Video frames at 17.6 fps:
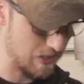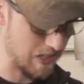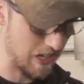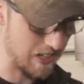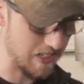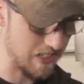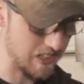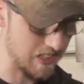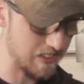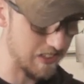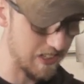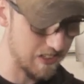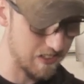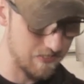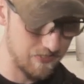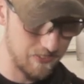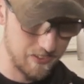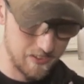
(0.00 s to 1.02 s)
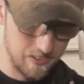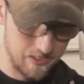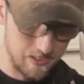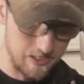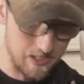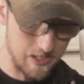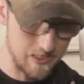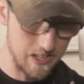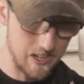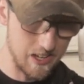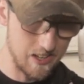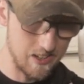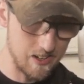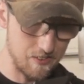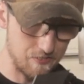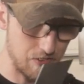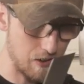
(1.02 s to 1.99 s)
tighten it in there. And
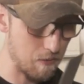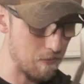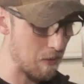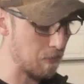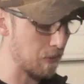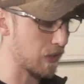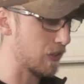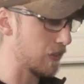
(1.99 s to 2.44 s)
then if I remember